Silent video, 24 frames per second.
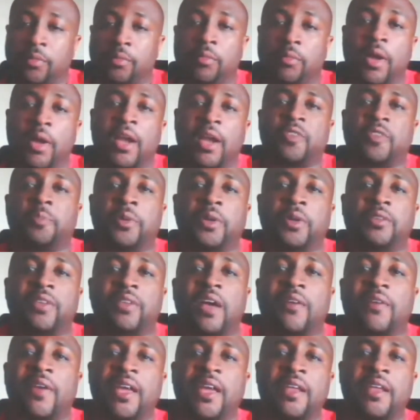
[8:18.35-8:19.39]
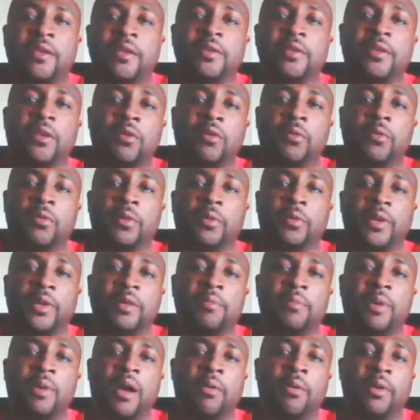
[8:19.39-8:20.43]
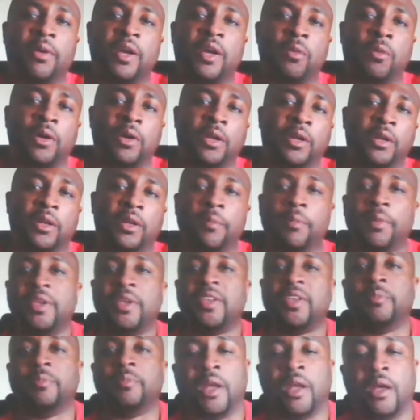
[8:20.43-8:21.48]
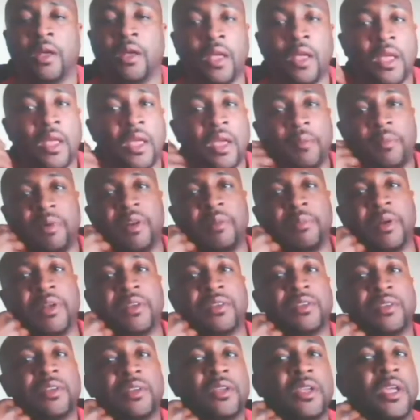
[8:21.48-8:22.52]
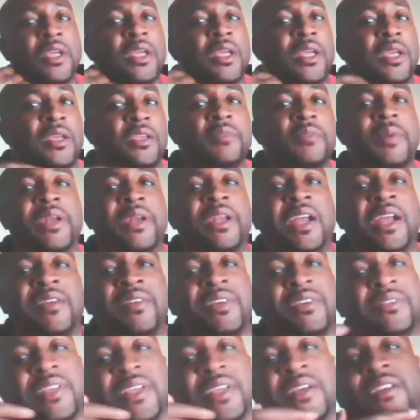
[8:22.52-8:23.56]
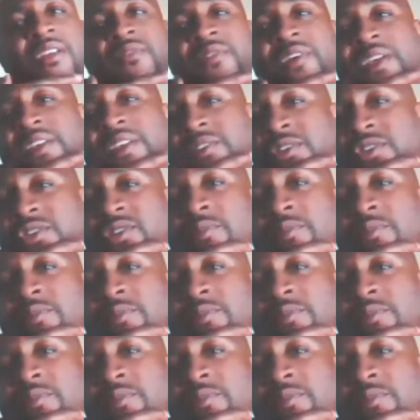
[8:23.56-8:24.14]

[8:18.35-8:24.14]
my experience I've had, with Empower Network, and I mean, he's been pretty much, you've been to every single event since